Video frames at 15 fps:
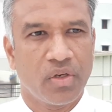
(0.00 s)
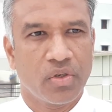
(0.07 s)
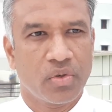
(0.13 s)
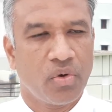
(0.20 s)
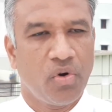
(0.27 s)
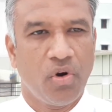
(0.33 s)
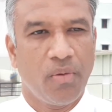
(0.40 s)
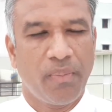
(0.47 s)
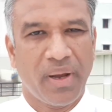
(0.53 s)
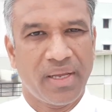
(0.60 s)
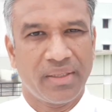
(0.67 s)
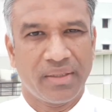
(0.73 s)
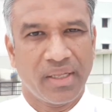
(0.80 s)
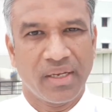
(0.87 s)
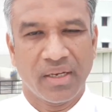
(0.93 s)
So, hope
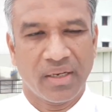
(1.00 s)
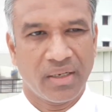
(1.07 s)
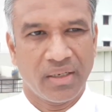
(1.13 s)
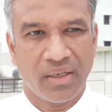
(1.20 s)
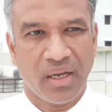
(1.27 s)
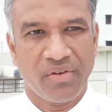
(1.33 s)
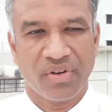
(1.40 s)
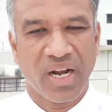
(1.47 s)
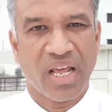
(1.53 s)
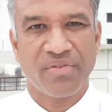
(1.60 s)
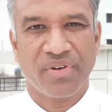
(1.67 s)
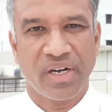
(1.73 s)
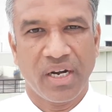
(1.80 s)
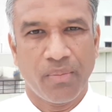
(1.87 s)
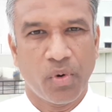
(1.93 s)
I think I have
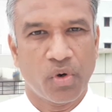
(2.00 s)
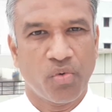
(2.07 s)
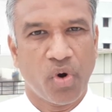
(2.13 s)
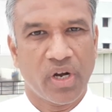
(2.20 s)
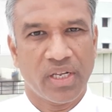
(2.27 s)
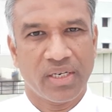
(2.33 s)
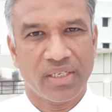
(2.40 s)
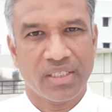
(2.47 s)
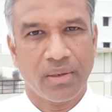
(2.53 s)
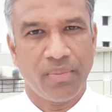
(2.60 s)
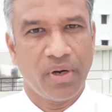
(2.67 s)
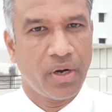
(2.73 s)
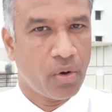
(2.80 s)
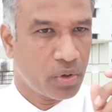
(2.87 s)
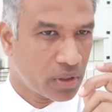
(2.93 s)
clarified about what a
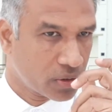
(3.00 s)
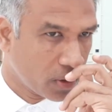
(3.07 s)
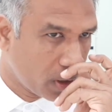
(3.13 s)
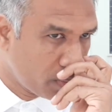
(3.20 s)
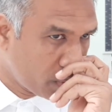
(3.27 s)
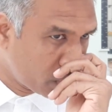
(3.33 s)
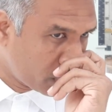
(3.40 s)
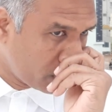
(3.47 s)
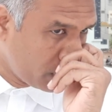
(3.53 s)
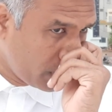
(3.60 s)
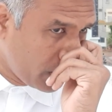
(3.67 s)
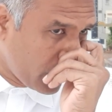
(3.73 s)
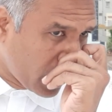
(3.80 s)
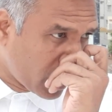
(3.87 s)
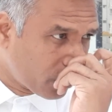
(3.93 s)
reasonable doubt is all about.
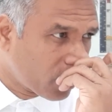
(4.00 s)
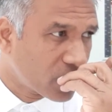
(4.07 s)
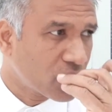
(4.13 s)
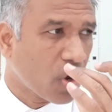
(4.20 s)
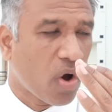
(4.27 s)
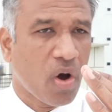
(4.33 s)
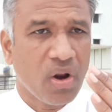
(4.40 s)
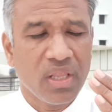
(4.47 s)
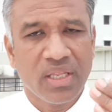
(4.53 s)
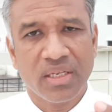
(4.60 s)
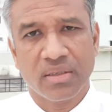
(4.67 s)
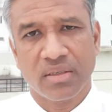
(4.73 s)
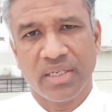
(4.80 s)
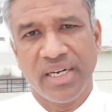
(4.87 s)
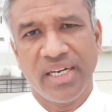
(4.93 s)
And once all
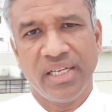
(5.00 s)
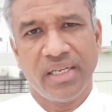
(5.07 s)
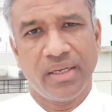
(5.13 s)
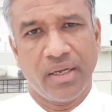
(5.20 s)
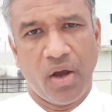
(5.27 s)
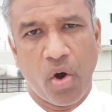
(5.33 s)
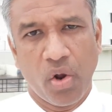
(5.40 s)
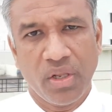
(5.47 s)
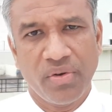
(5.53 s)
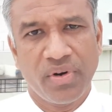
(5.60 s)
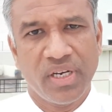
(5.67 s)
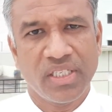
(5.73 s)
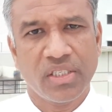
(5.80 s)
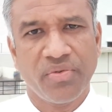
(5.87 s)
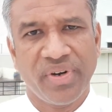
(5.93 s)
the CD, all the
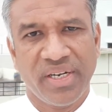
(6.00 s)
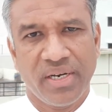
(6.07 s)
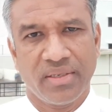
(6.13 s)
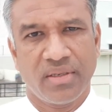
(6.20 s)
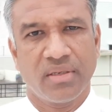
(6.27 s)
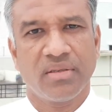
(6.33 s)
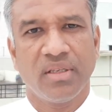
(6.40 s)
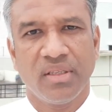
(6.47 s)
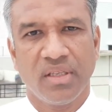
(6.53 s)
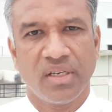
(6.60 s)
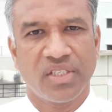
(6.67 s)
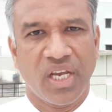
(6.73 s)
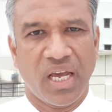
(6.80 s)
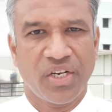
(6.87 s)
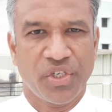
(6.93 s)
list witnesses in
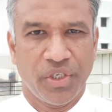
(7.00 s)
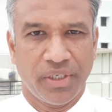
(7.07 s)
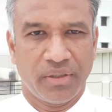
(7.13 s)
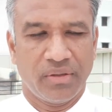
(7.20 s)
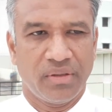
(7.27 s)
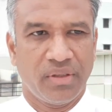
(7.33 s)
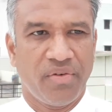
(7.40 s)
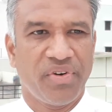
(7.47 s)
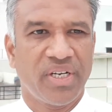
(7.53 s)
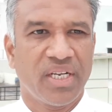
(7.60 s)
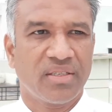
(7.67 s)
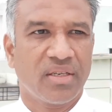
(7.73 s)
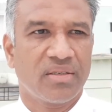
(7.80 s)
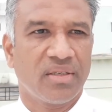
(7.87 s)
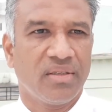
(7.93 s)
the charge sheet, the
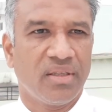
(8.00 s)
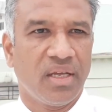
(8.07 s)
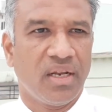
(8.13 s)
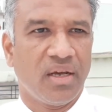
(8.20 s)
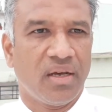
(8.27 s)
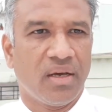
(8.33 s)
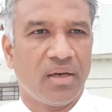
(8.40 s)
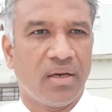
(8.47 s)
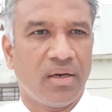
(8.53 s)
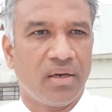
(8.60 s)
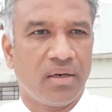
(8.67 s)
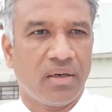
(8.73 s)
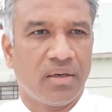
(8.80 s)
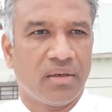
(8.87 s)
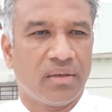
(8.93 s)
witnesses in
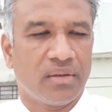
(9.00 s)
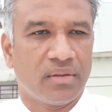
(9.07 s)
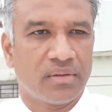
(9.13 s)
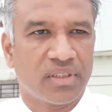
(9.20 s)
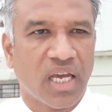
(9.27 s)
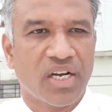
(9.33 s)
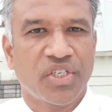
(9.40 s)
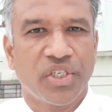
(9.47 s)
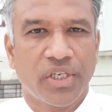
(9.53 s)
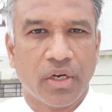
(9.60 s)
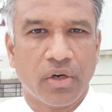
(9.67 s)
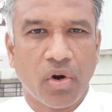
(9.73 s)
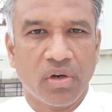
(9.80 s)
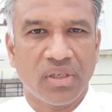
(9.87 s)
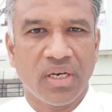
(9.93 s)
the charge sheet
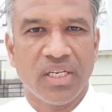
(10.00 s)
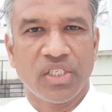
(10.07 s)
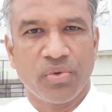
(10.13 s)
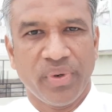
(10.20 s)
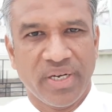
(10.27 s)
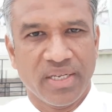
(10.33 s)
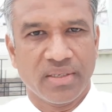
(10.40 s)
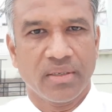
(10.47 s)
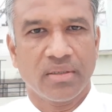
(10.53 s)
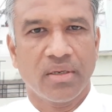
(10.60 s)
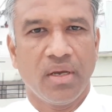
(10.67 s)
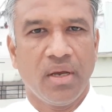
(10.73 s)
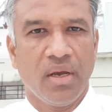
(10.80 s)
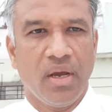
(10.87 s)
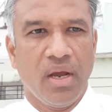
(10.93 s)
are called the list witnesses,
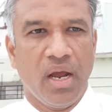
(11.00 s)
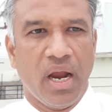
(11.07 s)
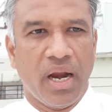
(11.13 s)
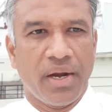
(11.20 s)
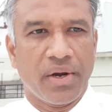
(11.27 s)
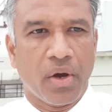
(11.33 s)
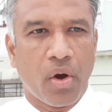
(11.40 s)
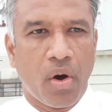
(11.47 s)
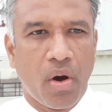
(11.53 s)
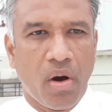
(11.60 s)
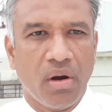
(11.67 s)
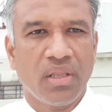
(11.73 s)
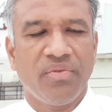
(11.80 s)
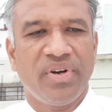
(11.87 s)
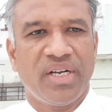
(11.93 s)
and
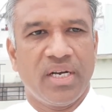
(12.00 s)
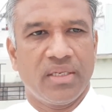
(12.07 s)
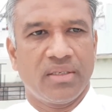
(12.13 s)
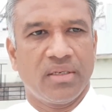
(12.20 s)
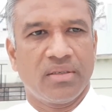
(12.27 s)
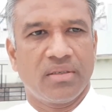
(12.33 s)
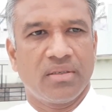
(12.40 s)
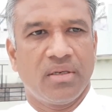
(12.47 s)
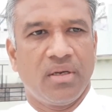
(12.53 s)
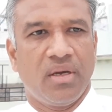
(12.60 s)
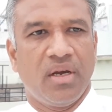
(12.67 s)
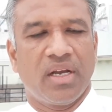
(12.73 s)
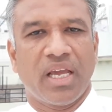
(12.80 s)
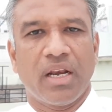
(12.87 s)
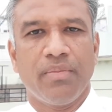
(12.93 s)
all the witnesses
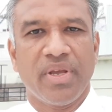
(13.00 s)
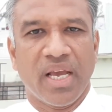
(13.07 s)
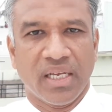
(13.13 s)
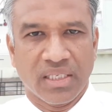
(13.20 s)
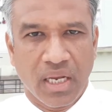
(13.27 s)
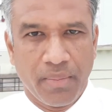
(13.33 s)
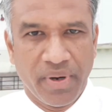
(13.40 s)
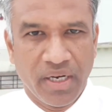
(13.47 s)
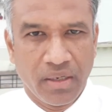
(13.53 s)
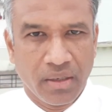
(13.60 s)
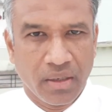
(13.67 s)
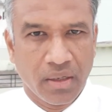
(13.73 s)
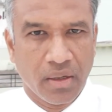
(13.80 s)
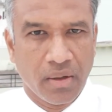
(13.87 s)
can be examined,